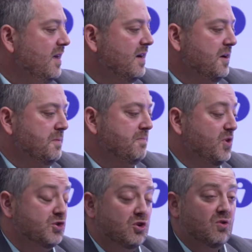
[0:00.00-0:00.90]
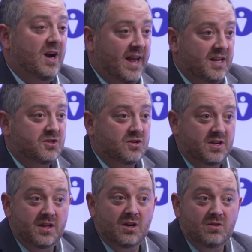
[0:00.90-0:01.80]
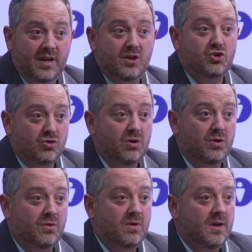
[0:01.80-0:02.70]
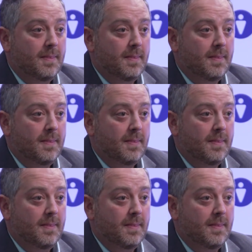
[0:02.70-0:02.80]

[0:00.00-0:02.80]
Those are great answers, and they're true.